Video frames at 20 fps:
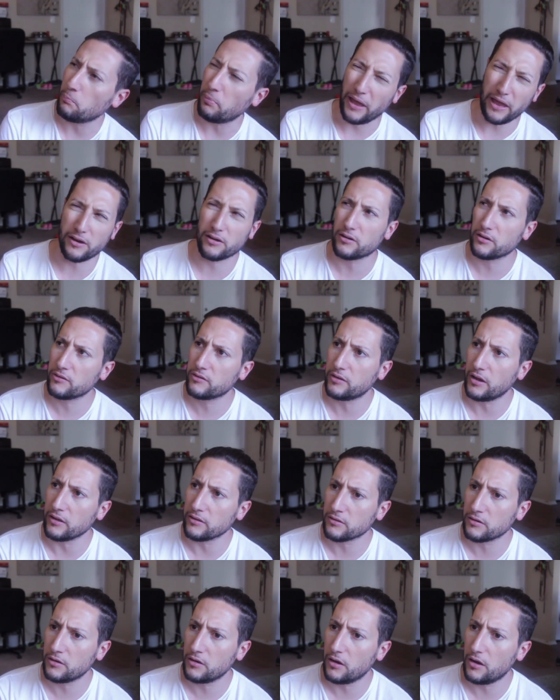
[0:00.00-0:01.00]
baker's
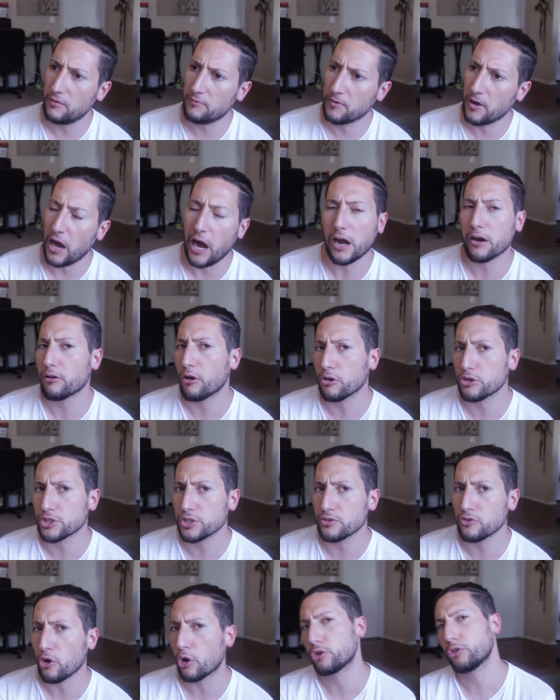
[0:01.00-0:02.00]
dozen of
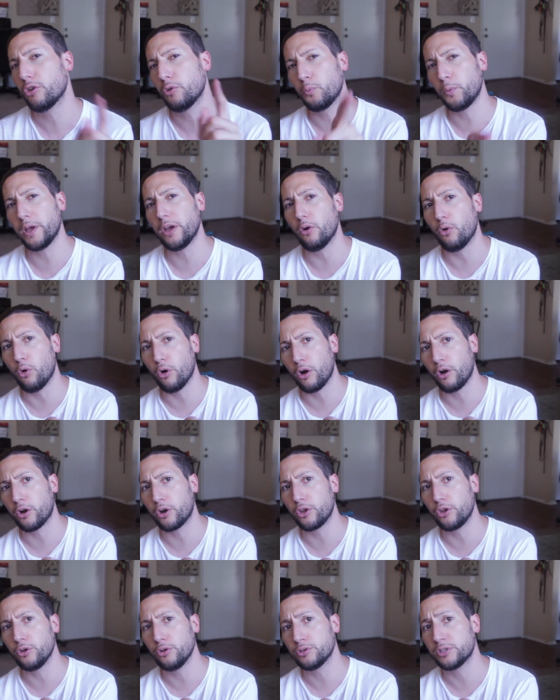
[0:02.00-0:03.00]
cockroaches or did we order
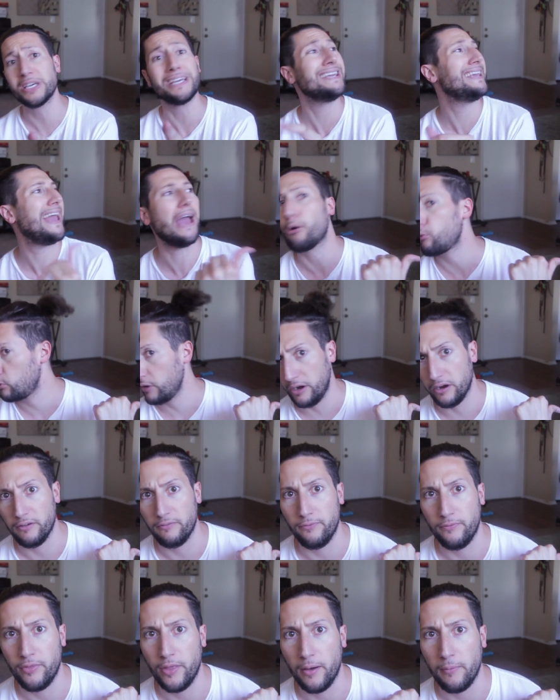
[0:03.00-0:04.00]
you to get rid
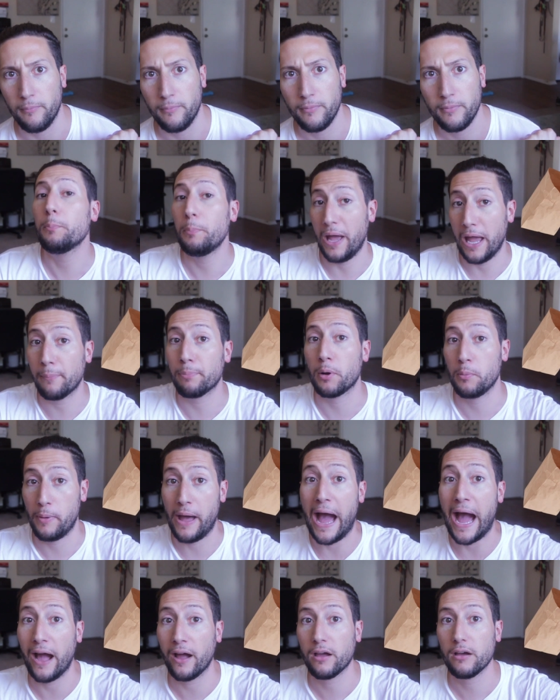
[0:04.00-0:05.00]
of them? We had a paper
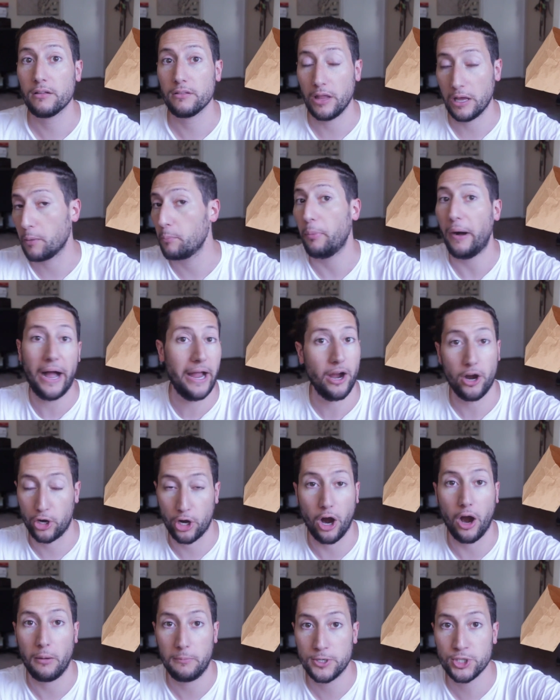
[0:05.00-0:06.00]
bag, like, by our
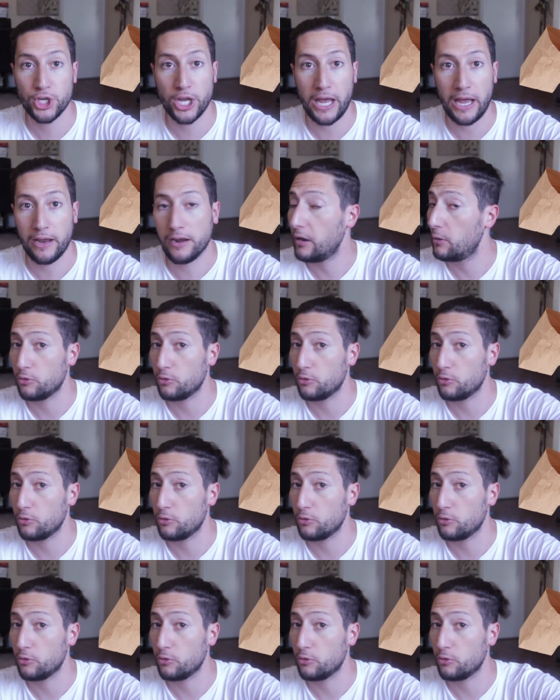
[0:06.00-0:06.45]
garbage can.